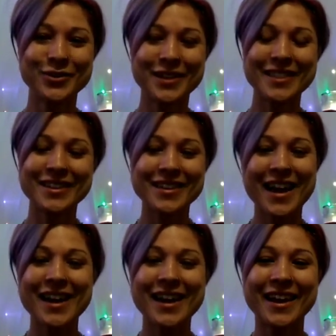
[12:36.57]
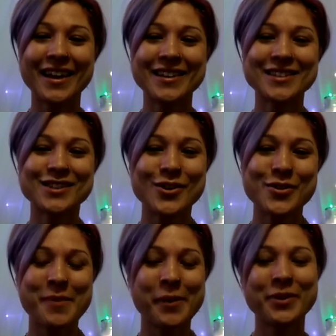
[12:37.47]
let the light in so
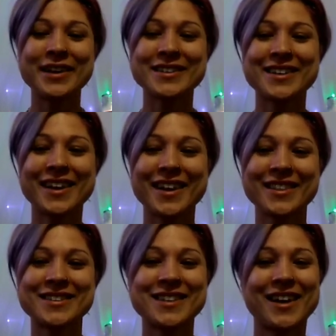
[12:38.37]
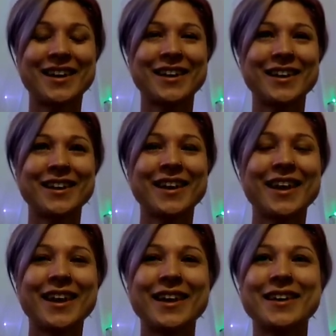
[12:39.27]
that my plants can get the sun,
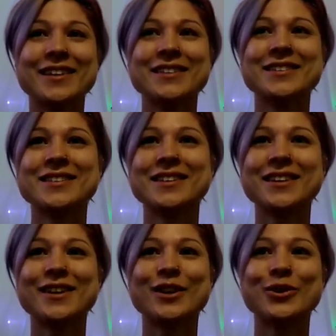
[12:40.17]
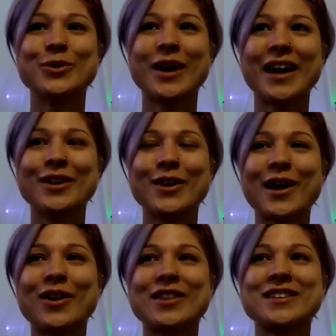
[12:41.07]
and, I look
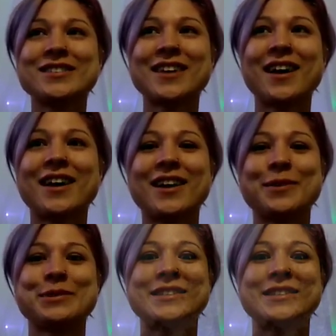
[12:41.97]
out at the sky and I'm